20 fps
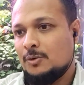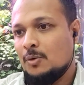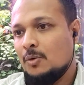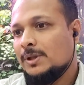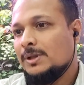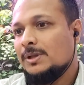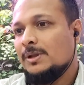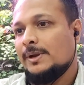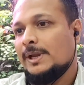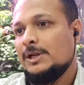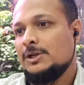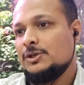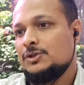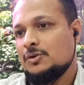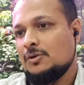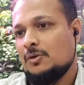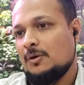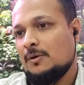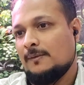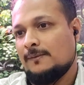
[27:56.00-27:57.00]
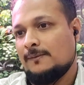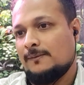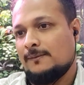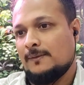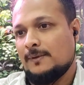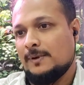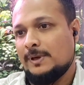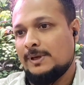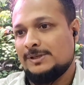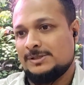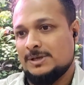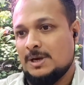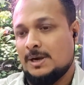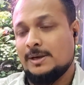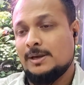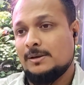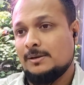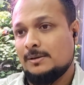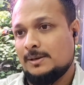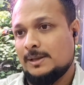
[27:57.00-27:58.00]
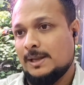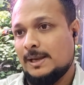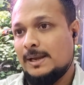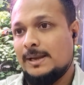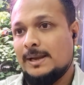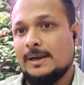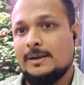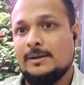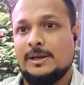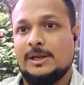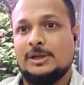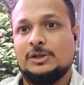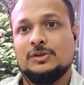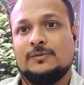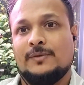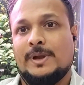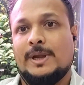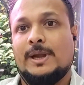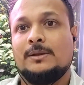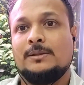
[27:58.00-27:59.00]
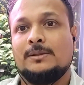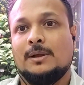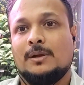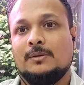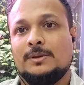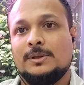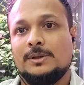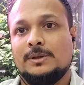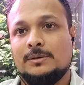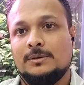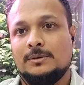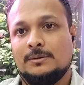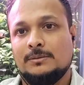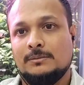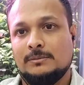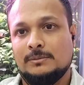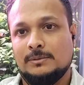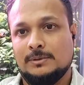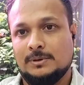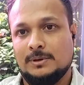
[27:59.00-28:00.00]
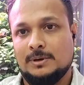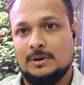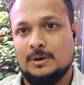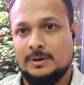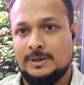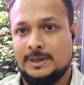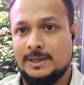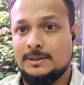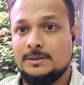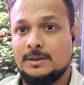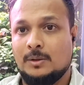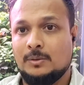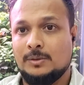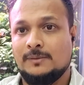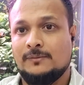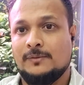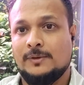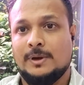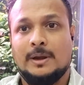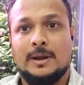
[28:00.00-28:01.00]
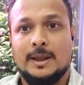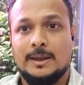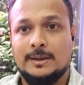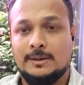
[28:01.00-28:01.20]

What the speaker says: It goes in the range of. It started selling at a range of 8,000 10,000 for